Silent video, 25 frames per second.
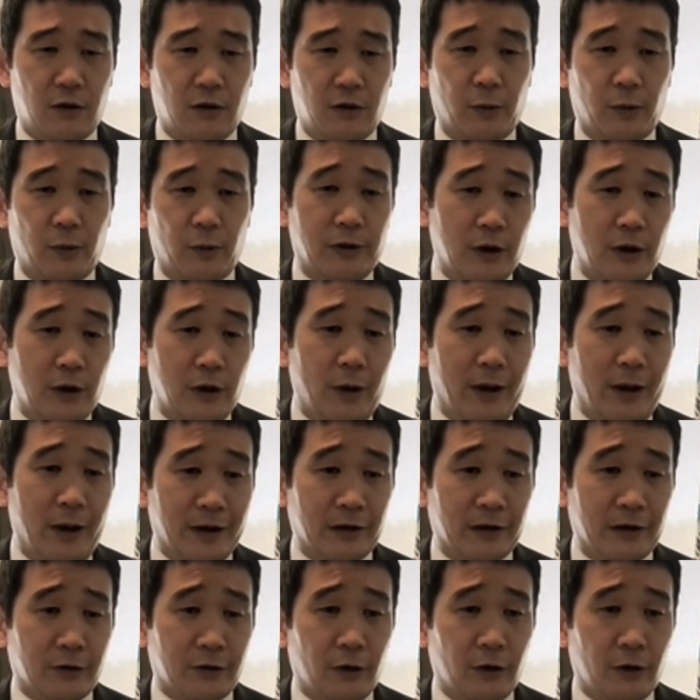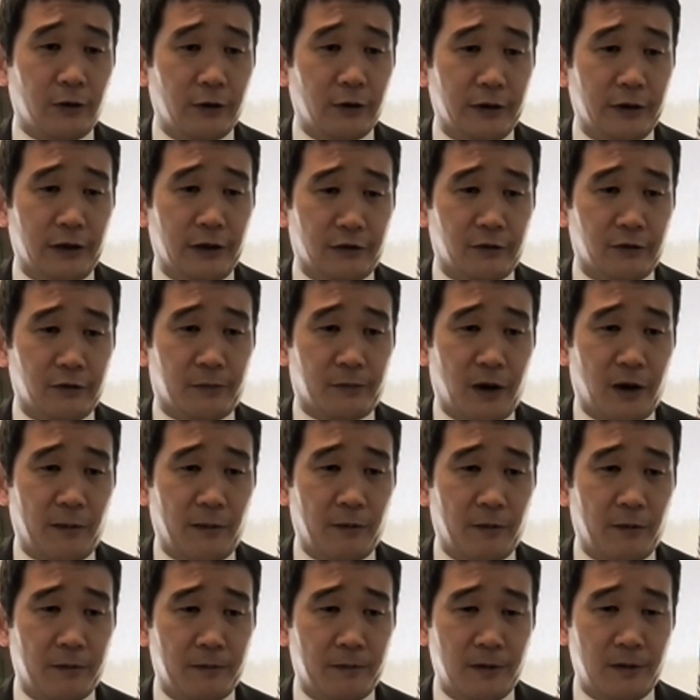We know anecdotally it's a
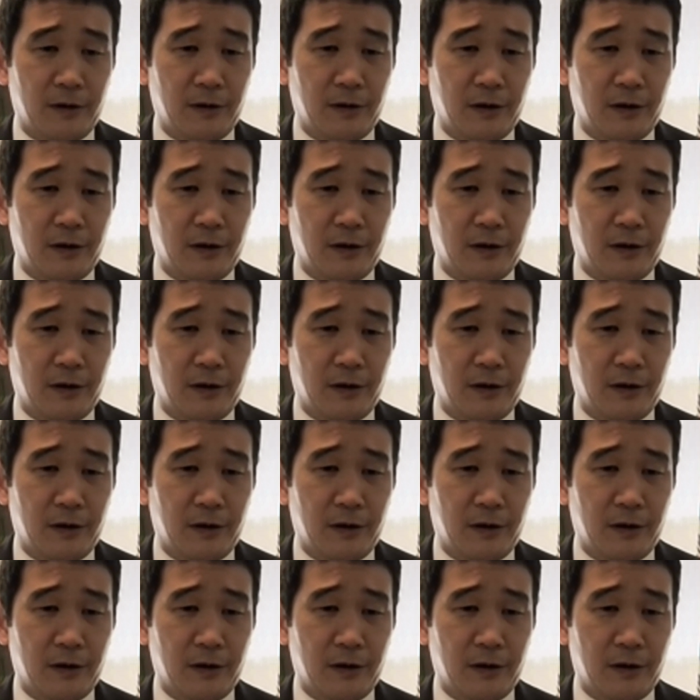problem.